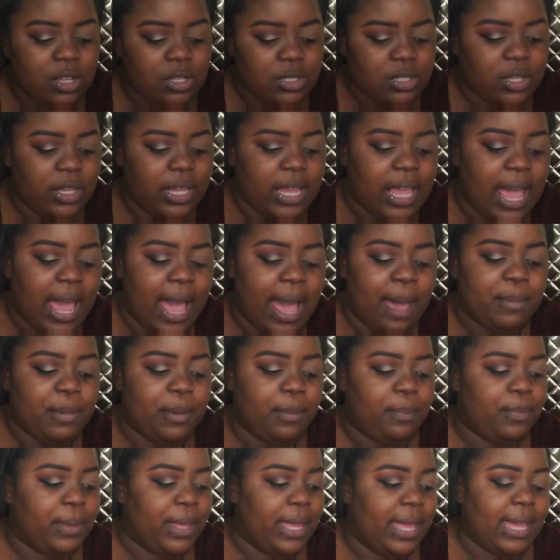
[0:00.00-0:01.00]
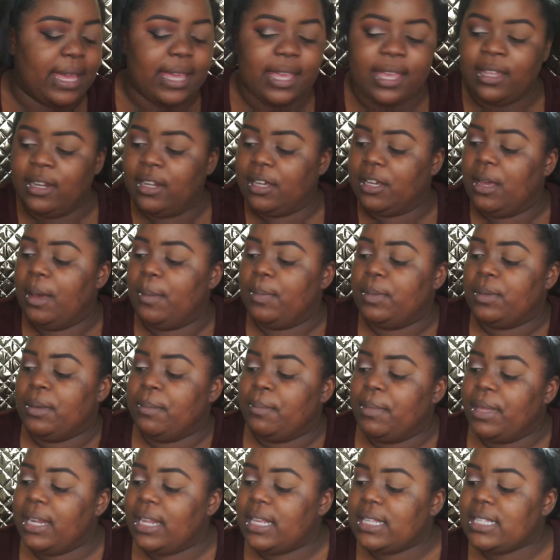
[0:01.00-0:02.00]
So yeah, I'll be back in a couple of
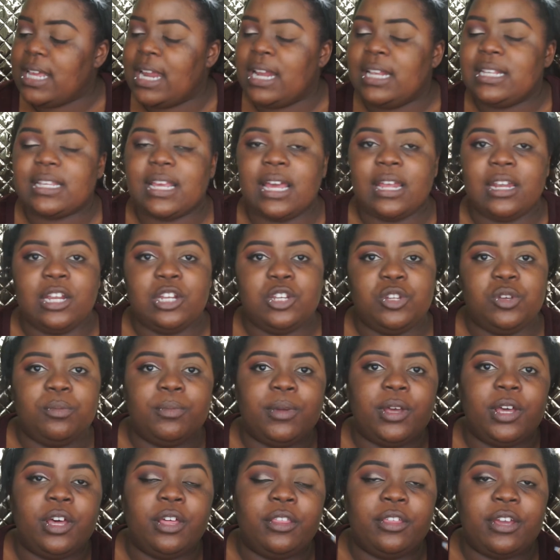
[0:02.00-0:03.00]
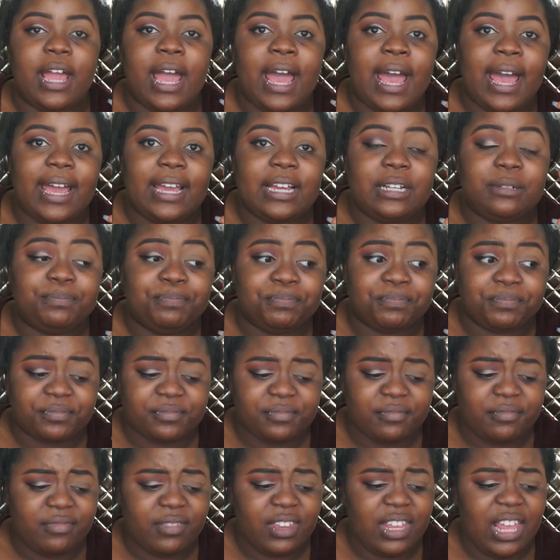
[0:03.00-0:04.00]
minutes. I just gotta do my other eye
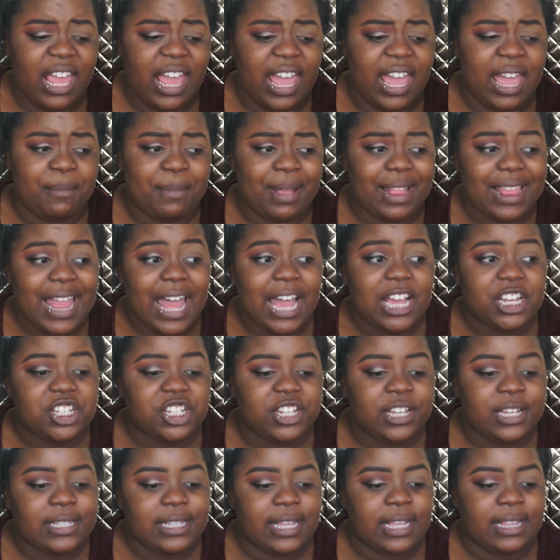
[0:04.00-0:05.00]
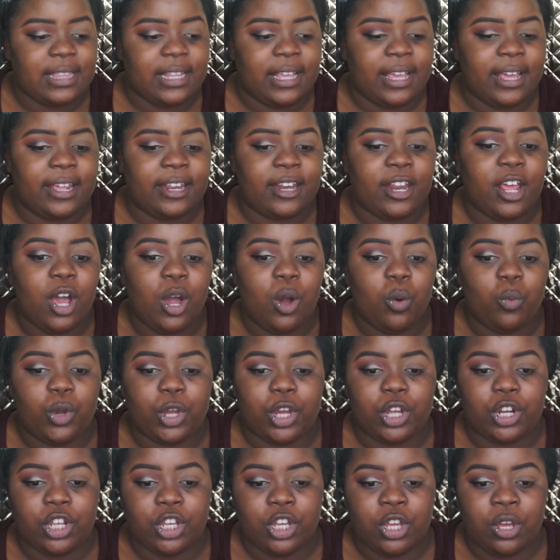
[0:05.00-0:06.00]
and my lashes, and then we're
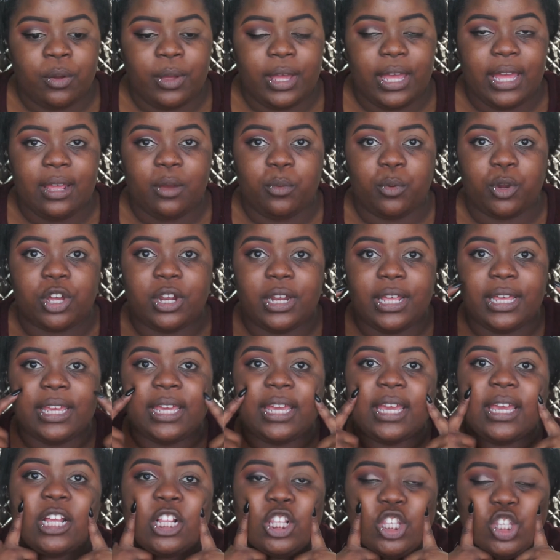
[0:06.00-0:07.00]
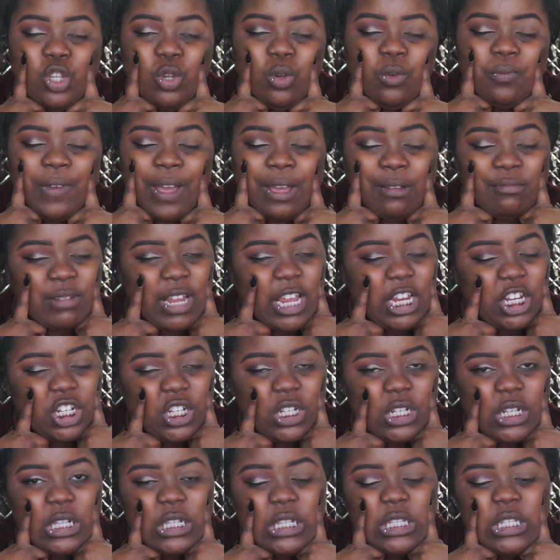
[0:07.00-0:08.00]
gonna go ahead and we're gonna get into
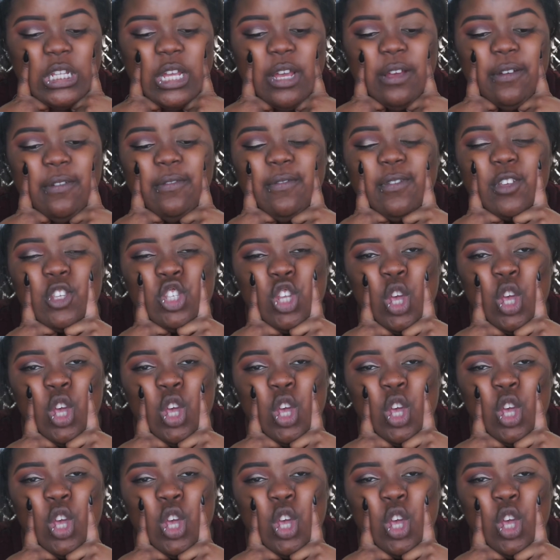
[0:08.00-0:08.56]
foundation and stuff.